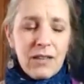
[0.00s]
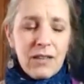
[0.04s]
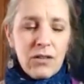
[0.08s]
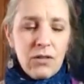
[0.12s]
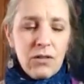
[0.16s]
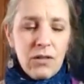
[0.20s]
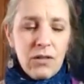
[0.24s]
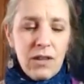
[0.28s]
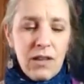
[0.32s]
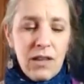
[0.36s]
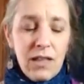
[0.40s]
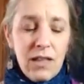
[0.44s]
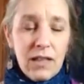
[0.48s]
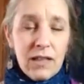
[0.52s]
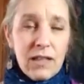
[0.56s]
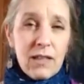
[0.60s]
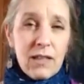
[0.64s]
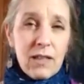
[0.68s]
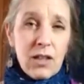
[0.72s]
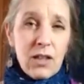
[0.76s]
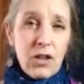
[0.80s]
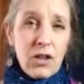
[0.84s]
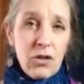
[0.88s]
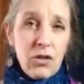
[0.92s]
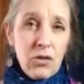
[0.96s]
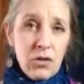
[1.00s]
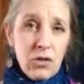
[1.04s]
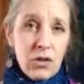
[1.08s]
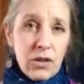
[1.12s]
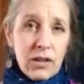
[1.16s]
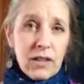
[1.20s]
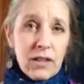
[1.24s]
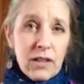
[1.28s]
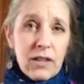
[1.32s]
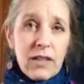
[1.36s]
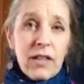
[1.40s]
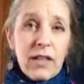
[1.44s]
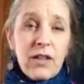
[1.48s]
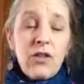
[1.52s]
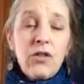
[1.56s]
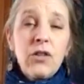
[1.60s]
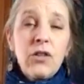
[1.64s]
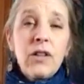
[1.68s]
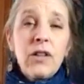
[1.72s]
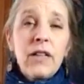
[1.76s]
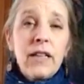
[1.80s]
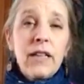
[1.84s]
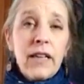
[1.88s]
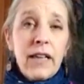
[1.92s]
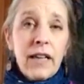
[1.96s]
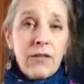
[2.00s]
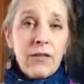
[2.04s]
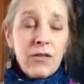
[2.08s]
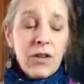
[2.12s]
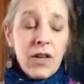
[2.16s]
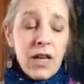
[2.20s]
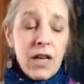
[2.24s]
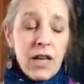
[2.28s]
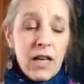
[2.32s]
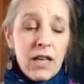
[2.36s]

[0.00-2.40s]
to this huge extent, you're going to have,